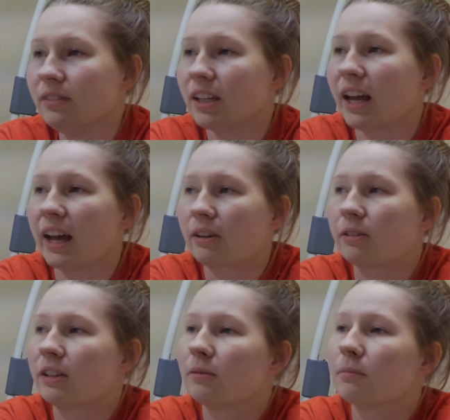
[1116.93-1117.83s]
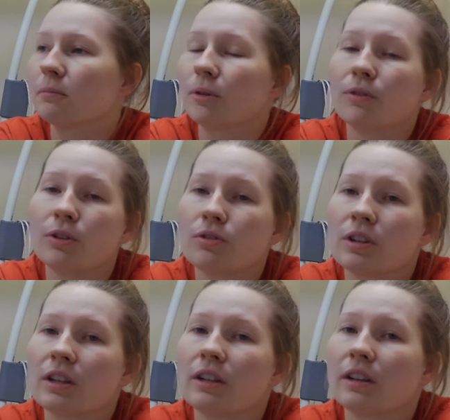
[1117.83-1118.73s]
adequate
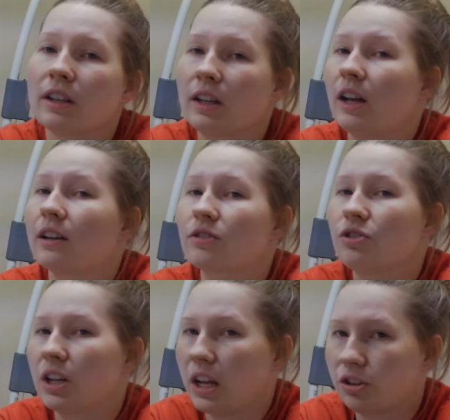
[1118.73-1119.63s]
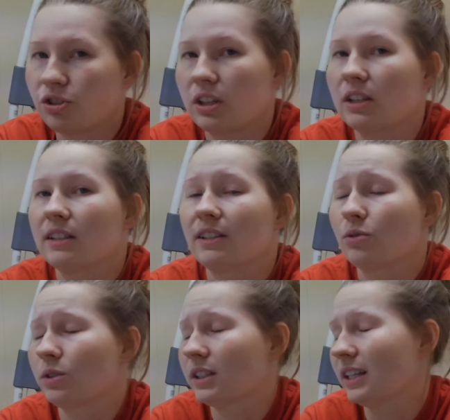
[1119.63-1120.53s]
perfusion and oxygenation, that
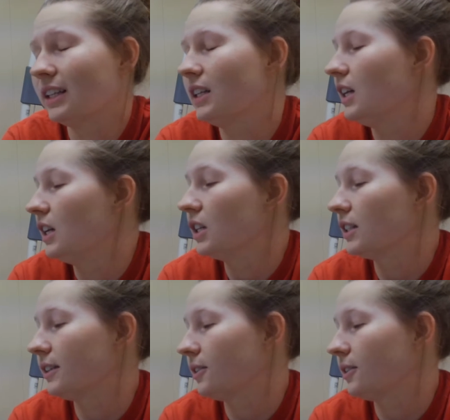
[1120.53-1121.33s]
sort of thing. So,